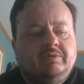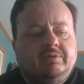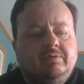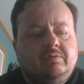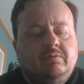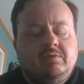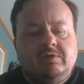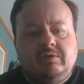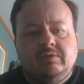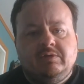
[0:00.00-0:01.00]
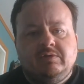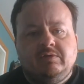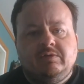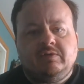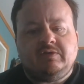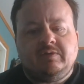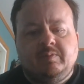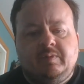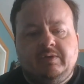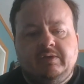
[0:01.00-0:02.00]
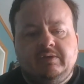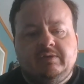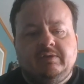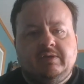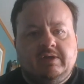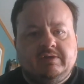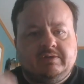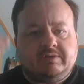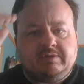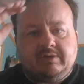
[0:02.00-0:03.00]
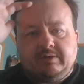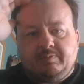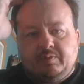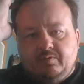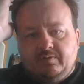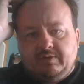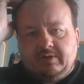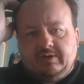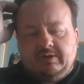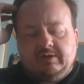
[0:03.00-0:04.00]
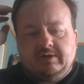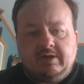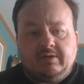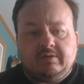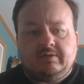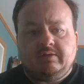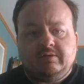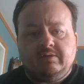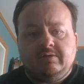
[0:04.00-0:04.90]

you know, he simply has proven that he can't